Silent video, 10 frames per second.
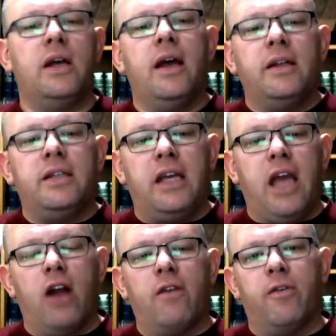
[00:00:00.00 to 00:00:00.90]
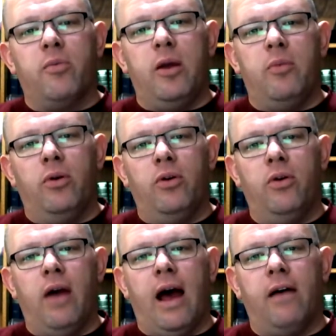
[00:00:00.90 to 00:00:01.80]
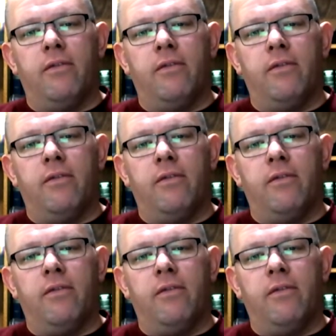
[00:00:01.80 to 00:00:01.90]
to care for people who have